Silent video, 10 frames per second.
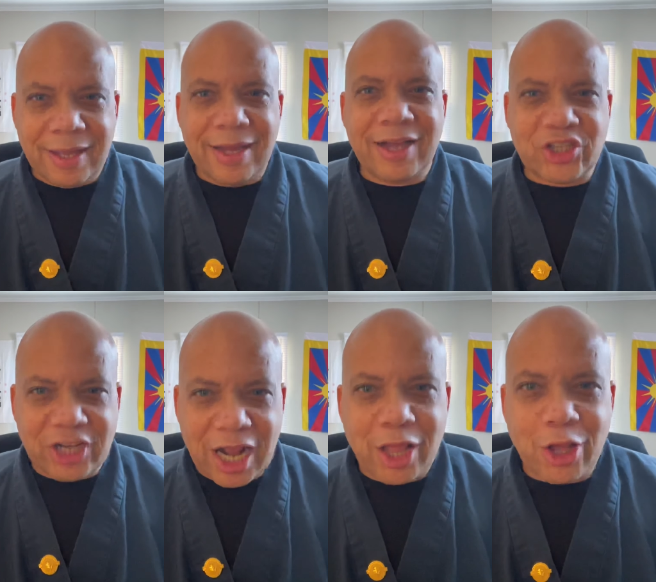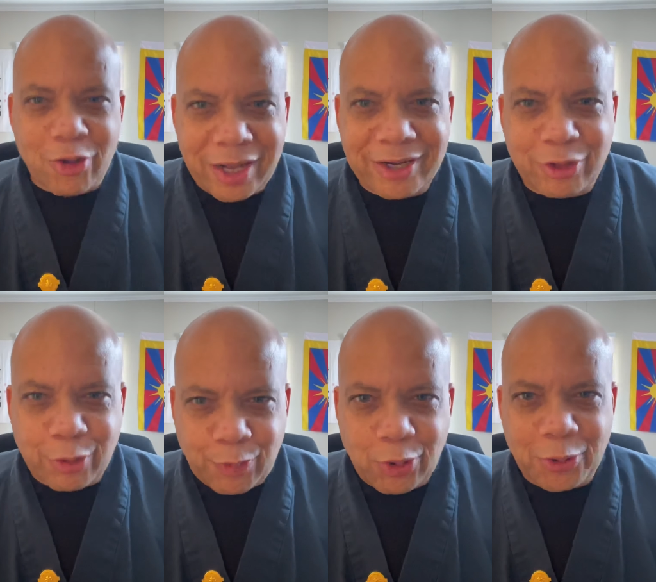a shallow end of the
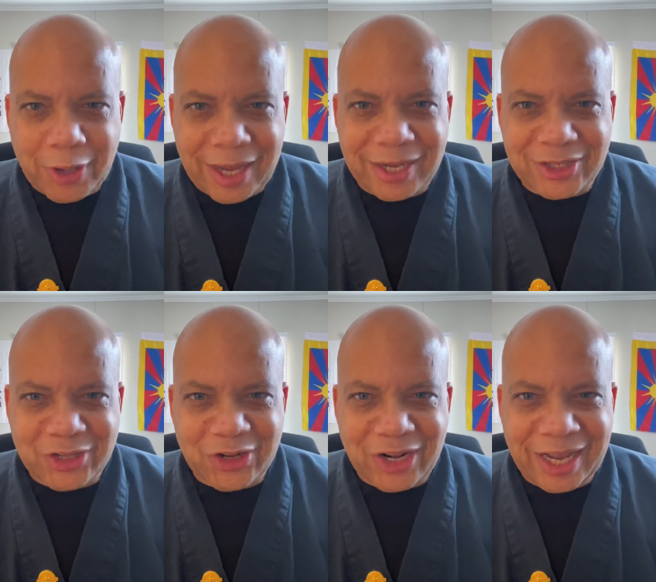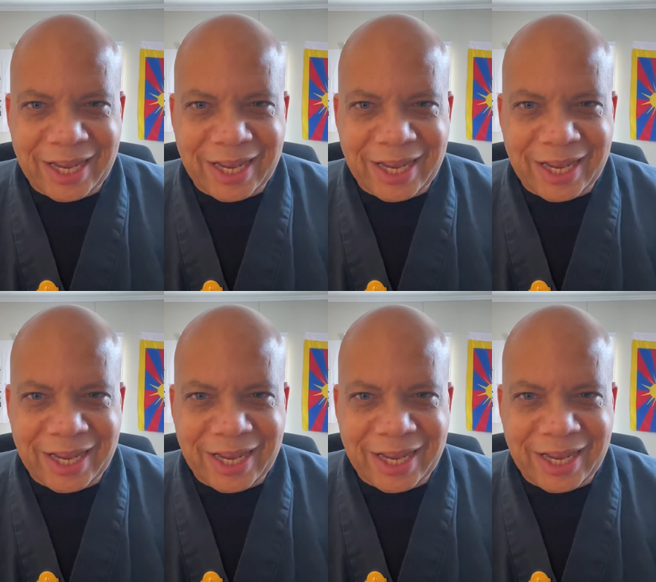pool answer,